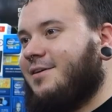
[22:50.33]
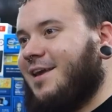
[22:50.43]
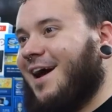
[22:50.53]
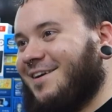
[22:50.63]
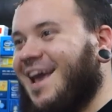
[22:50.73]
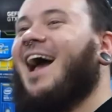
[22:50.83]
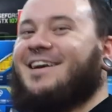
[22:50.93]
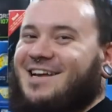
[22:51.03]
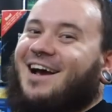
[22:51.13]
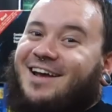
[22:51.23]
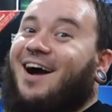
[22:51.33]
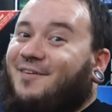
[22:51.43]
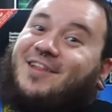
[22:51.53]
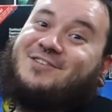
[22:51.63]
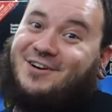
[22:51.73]
Yeah, exactly.
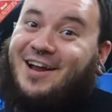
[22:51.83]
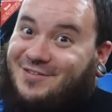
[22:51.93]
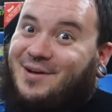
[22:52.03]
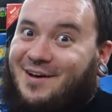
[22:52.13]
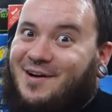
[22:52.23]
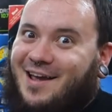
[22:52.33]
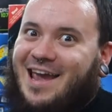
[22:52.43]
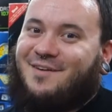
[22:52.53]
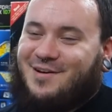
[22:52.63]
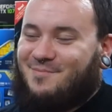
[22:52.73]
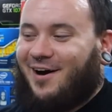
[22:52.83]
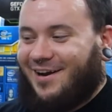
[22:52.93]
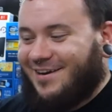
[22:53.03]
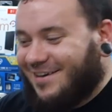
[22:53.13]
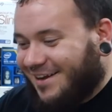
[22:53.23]
Yeah, we'll let you know next week if I caved and
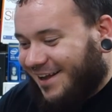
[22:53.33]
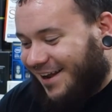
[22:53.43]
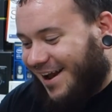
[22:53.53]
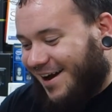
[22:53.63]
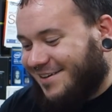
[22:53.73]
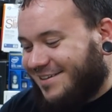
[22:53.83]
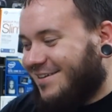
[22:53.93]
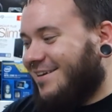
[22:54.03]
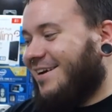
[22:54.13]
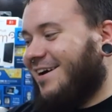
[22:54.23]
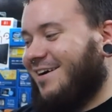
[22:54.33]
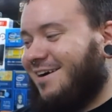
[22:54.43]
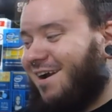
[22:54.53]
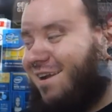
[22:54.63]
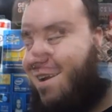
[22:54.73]
bought it. Yeah.
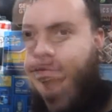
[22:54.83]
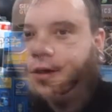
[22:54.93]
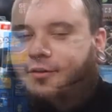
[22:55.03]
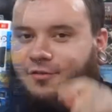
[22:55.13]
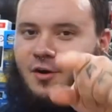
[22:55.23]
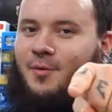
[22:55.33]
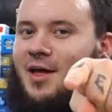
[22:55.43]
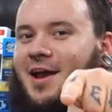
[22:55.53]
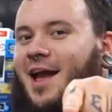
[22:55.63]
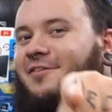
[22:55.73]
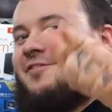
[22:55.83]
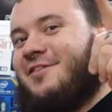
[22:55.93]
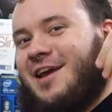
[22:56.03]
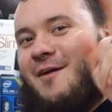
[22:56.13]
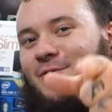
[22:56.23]
All right. Sorry about that, guys.
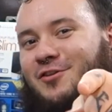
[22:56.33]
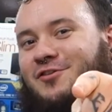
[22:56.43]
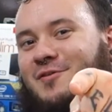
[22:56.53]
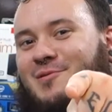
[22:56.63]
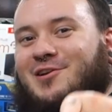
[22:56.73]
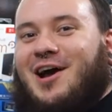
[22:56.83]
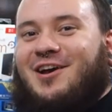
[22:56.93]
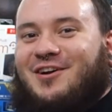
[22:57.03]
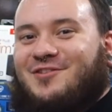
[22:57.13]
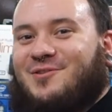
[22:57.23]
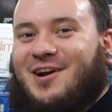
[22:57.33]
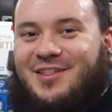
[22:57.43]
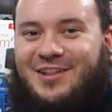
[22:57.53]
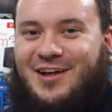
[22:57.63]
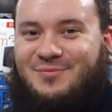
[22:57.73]
Camera super died on us right at
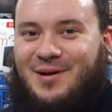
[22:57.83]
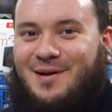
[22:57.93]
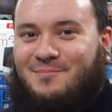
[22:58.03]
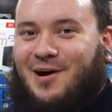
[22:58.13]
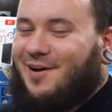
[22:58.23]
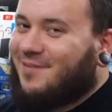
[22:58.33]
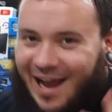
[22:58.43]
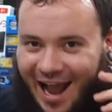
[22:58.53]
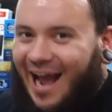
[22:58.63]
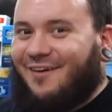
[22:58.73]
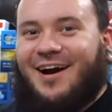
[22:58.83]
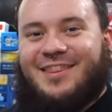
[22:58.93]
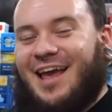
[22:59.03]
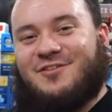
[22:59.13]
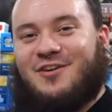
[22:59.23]
the last minute. But anyway,
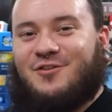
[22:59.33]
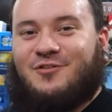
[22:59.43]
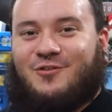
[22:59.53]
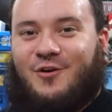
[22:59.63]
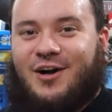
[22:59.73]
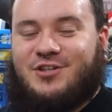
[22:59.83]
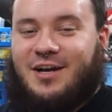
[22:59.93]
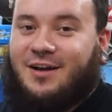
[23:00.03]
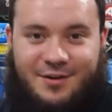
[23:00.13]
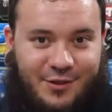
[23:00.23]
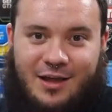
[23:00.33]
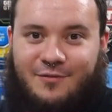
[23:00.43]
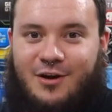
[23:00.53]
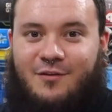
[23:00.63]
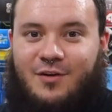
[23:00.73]
thanks as always for watching. Like the
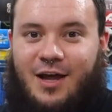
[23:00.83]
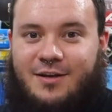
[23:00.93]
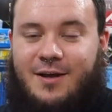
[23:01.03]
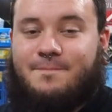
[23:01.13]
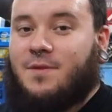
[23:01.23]
video if you liked it.